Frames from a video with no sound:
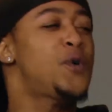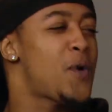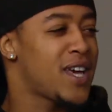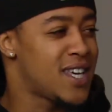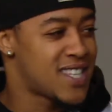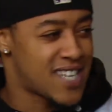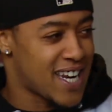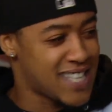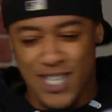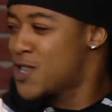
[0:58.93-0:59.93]
the way he said it,
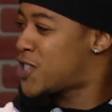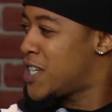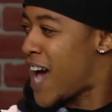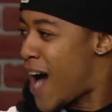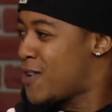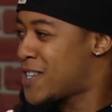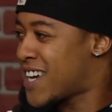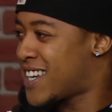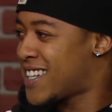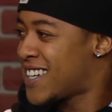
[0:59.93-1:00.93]
did you see how he said
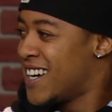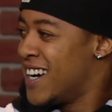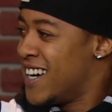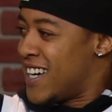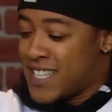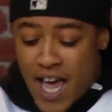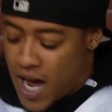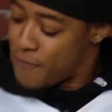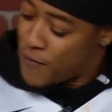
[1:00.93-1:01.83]
it? He's like, I